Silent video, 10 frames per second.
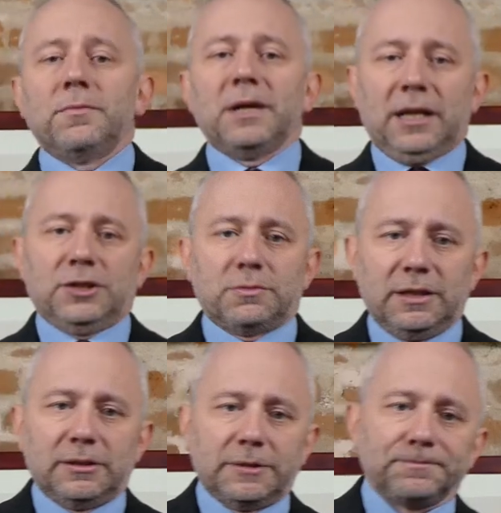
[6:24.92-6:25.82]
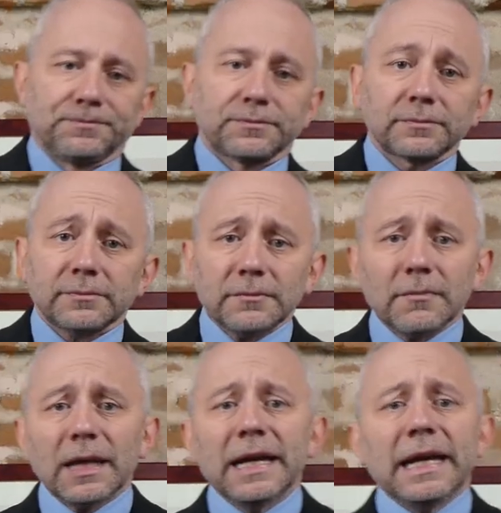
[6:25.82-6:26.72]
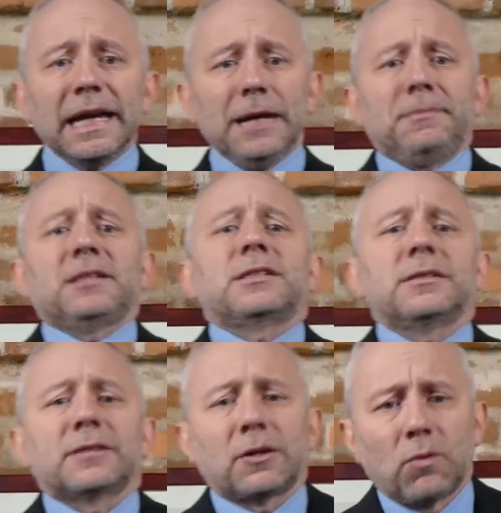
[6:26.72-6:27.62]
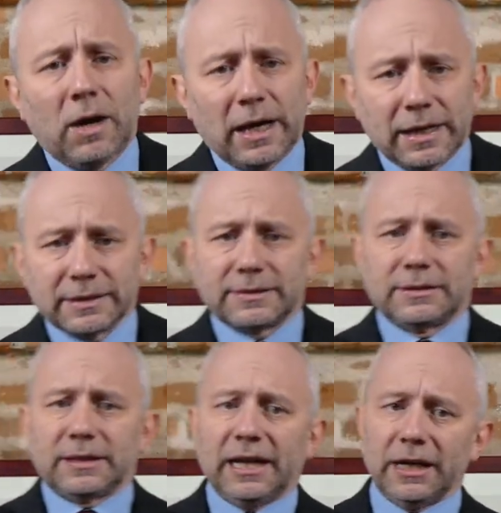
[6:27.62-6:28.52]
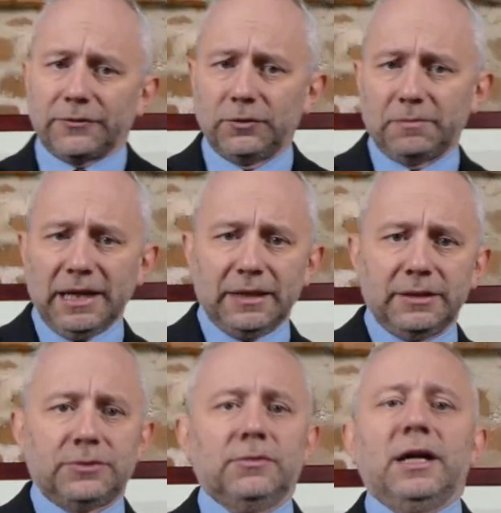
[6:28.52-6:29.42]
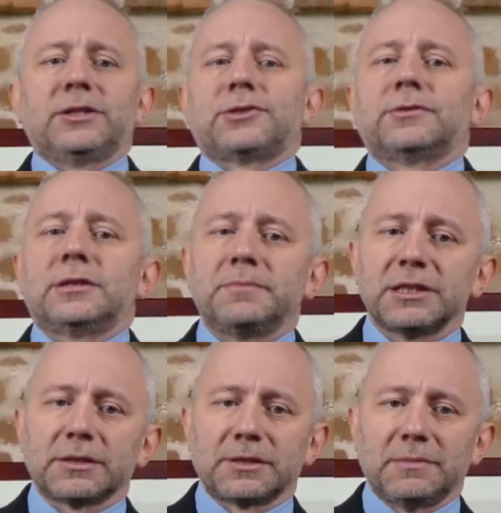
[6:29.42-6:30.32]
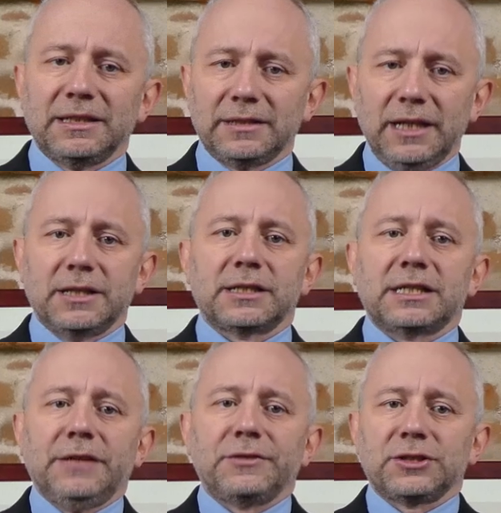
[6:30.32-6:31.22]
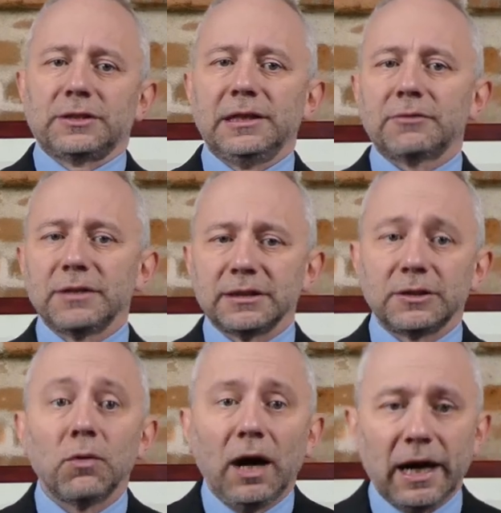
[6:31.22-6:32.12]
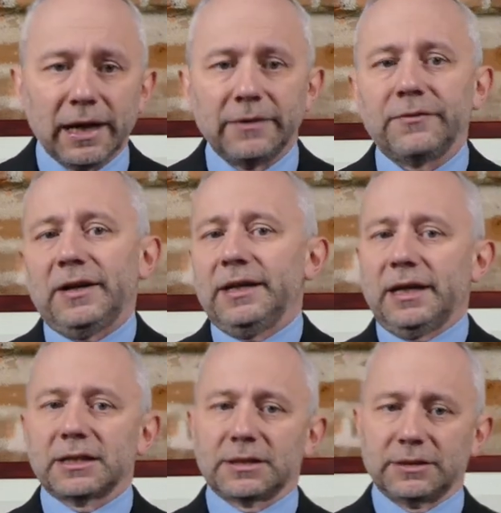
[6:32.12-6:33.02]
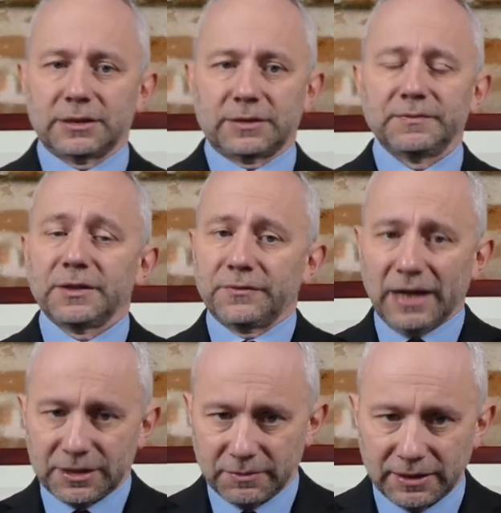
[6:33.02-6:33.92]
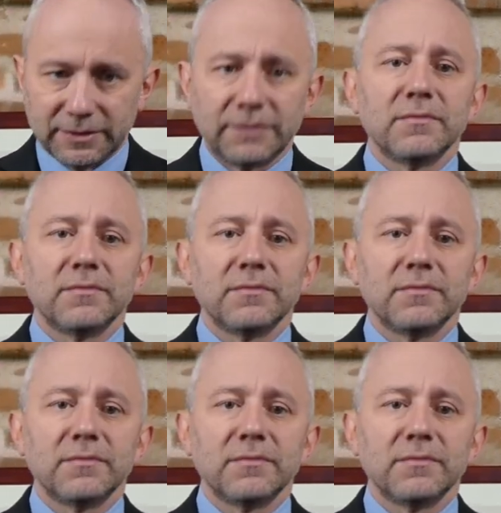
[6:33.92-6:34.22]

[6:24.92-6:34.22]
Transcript: management. CapEx requires careful planning to ensure the business maintains sufficient liquidity while financing those investments.